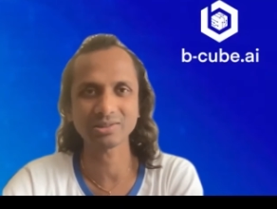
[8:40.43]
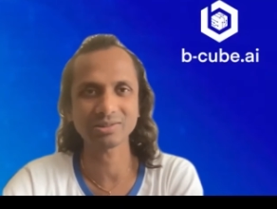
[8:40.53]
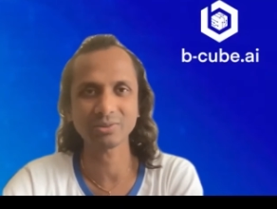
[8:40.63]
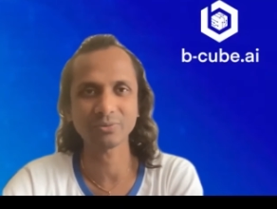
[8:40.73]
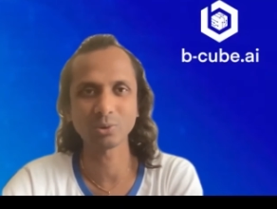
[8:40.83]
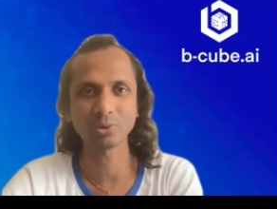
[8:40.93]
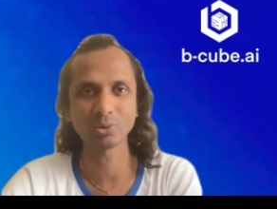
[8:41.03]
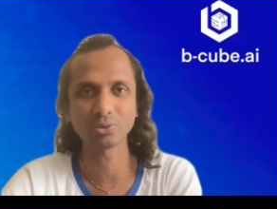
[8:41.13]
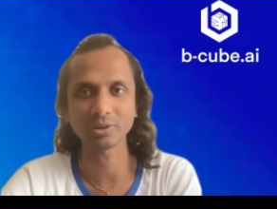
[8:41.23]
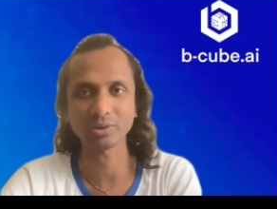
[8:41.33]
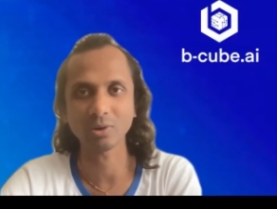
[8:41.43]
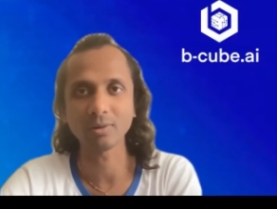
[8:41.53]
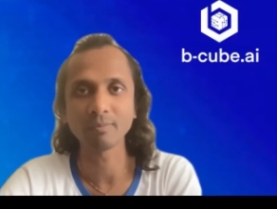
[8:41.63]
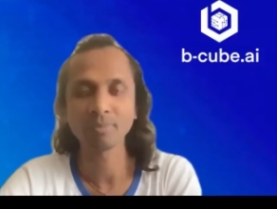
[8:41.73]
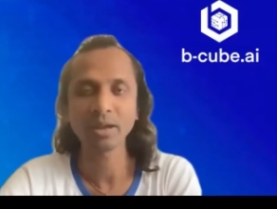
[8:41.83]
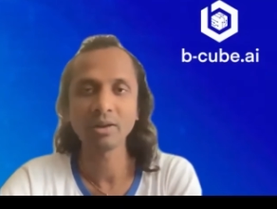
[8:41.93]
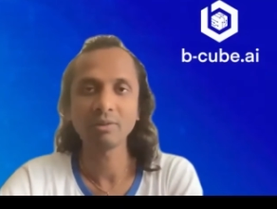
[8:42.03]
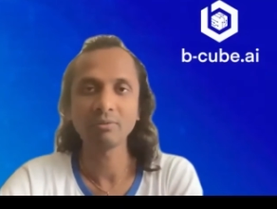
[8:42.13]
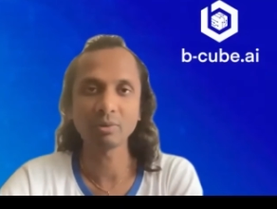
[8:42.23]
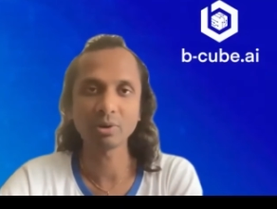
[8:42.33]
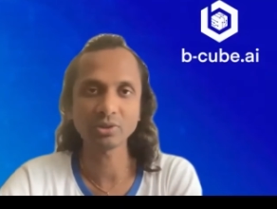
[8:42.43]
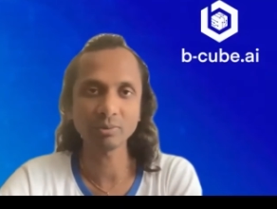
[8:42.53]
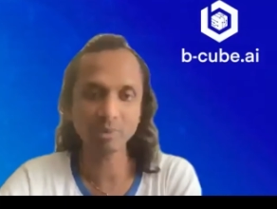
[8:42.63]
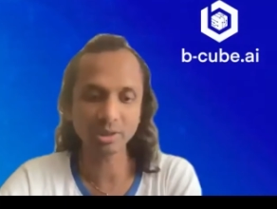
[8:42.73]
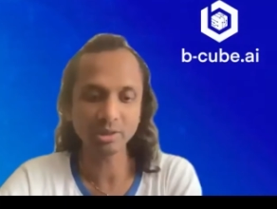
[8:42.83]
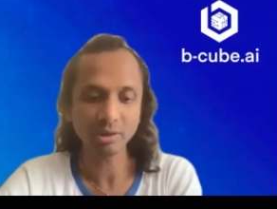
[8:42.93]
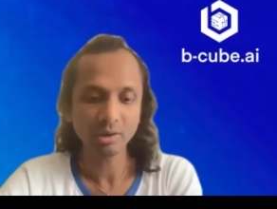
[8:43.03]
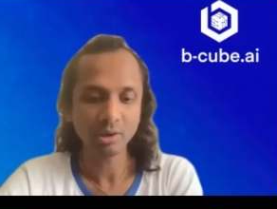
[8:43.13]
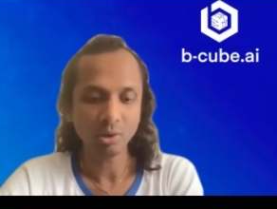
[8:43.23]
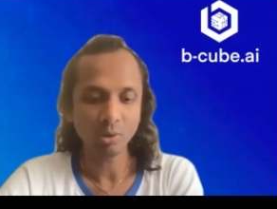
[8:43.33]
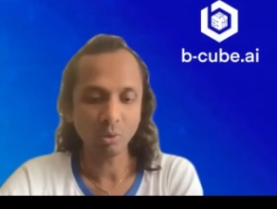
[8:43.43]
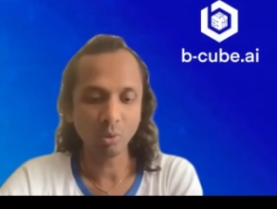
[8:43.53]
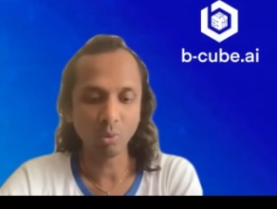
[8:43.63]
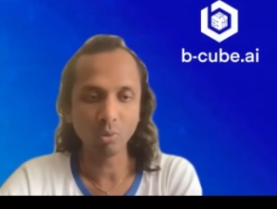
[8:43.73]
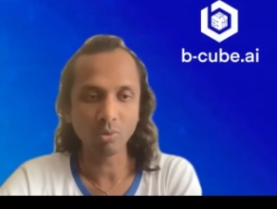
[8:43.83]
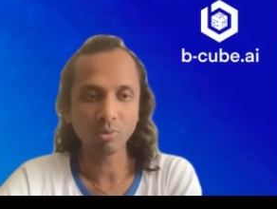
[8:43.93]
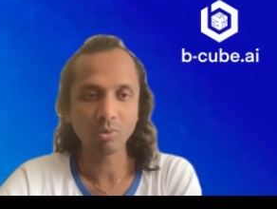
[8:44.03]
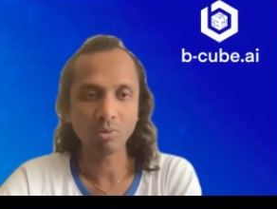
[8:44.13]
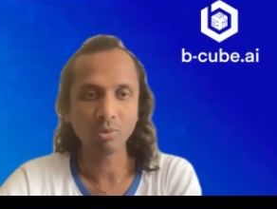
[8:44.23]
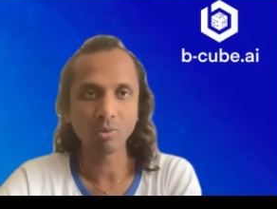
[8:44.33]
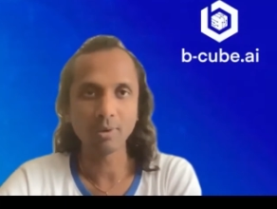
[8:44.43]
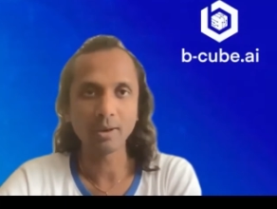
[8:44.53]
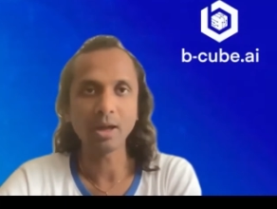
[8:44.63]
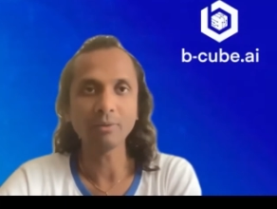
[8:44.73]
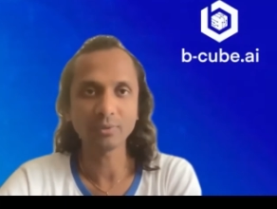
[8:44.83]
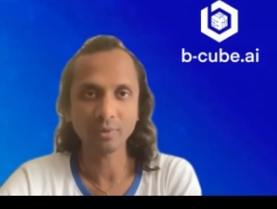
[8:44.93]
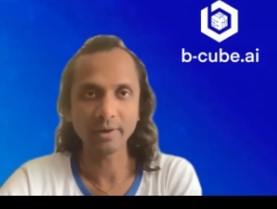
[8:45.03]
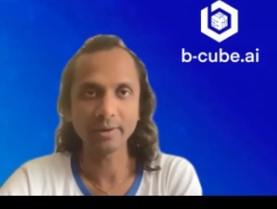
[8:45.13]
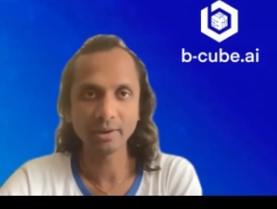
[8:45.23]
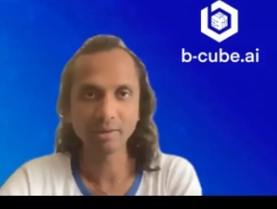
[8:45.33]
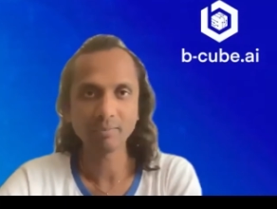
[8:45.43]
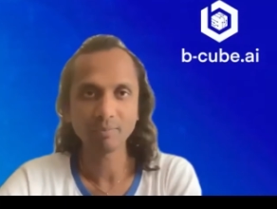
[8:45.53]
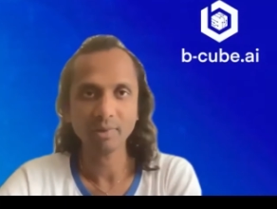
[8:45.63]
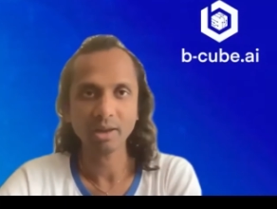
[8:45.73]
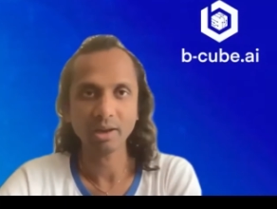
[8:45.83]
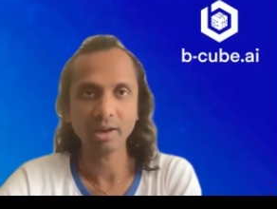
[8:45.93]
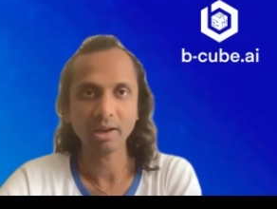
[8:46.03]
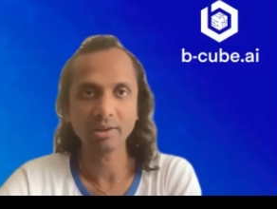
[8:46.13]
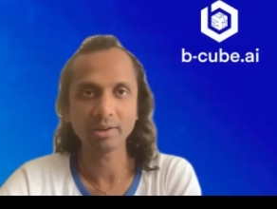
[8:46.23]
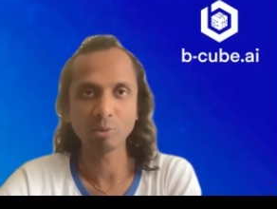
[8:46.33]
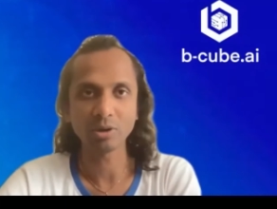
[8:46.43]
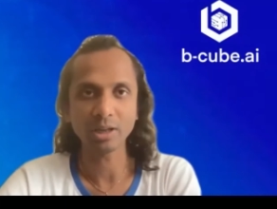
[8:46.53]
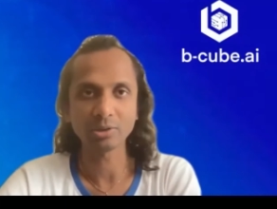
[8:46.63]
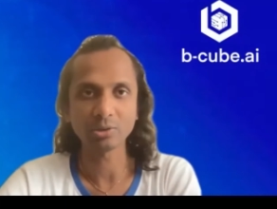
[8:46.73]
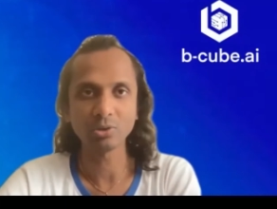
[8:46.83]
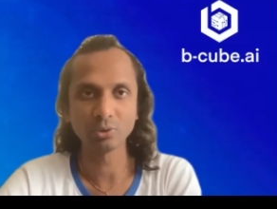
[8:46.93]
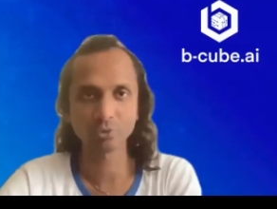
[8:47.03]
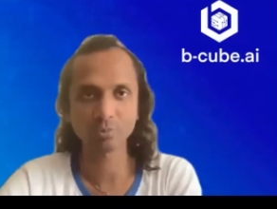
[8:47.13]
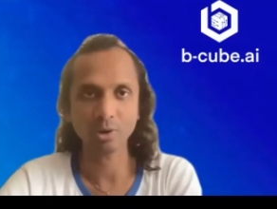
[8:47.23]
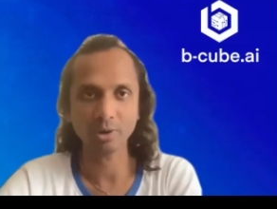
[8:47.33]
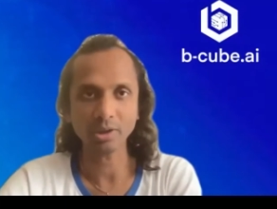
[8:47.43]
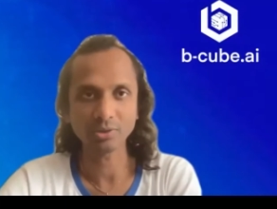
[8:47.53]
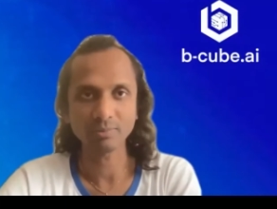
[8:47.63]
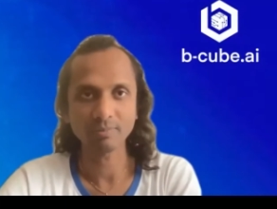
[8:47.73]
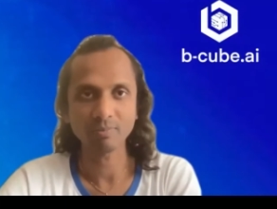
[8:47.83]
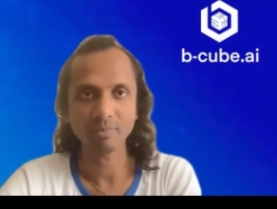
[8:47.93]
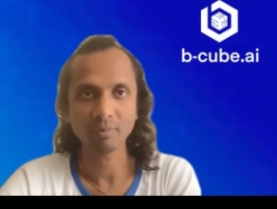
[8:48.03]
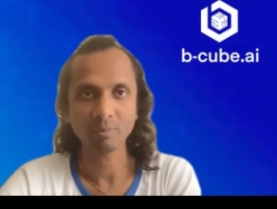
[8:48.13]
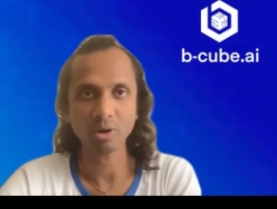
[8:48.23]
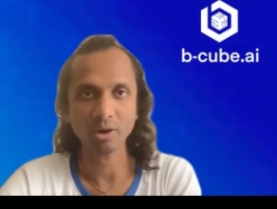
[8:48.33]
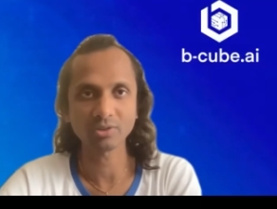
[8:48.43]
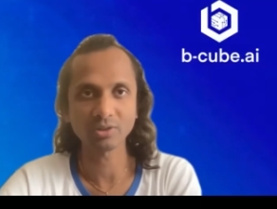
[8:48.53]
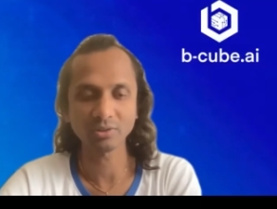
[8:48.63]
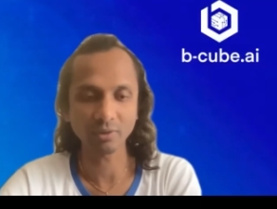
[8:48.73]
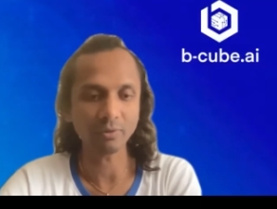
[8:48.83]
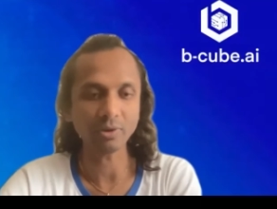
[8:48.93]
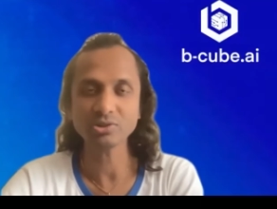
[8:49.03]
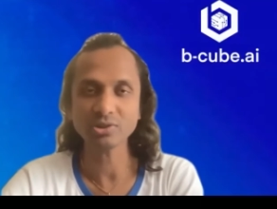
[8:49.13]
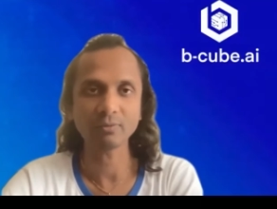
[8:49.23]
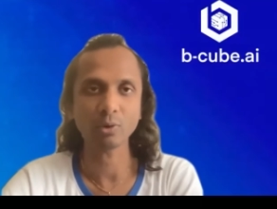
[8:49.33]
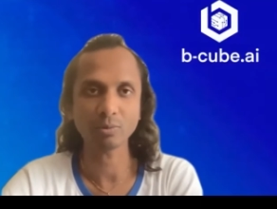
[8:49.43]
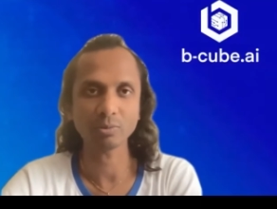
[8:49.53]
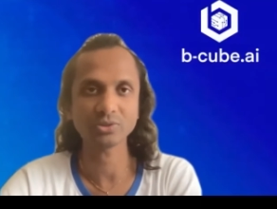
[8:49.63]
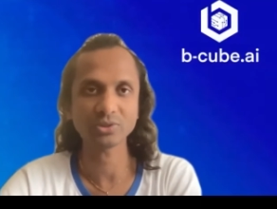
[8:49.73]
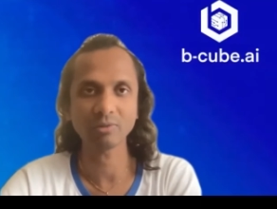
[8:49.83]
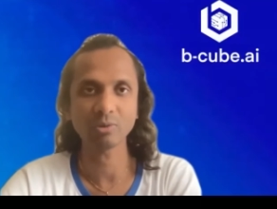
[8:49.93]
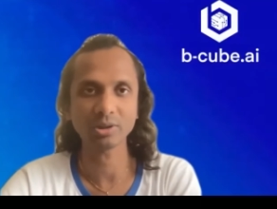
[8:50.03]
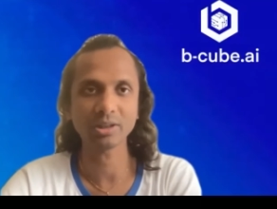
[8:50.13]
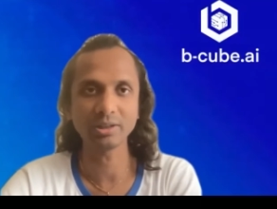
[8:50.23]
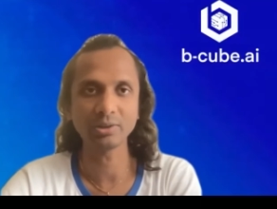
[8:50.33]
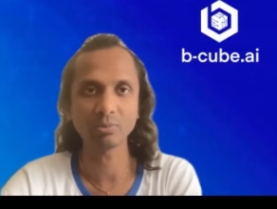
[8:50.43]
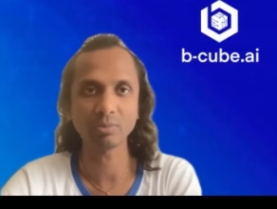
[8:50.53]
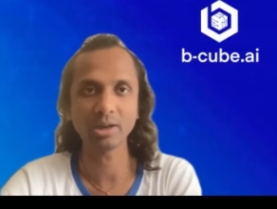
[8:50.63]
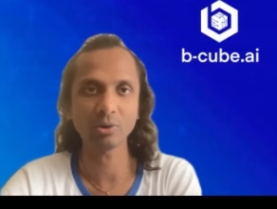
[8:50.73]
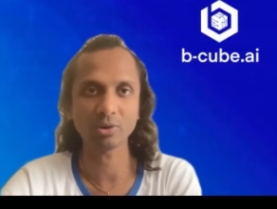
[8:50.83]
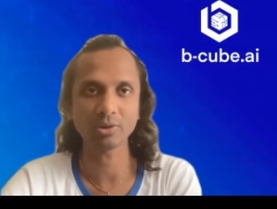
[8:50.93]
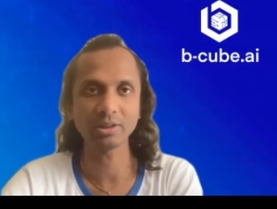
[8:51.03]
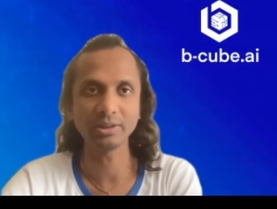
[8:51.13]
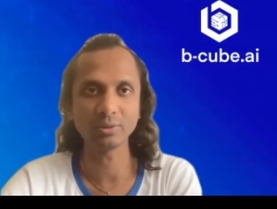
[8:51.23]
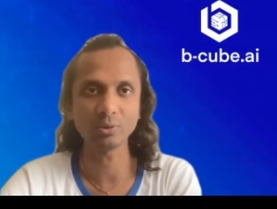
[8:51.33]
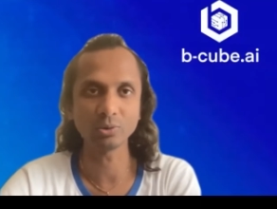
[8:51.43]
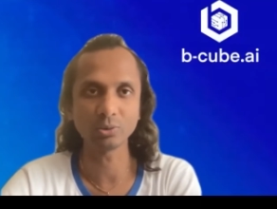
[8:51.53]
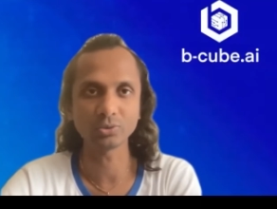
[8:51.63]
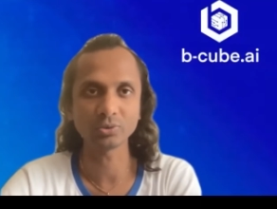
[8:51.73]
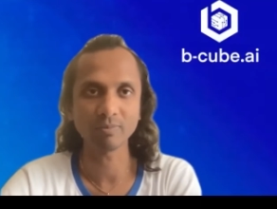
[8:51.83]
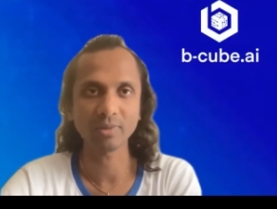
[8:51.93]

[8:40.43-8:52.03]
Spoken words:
of no use at all. We want somebody who love trading and they would like to use products is the first and foremost thing what they need to buy or they need to use.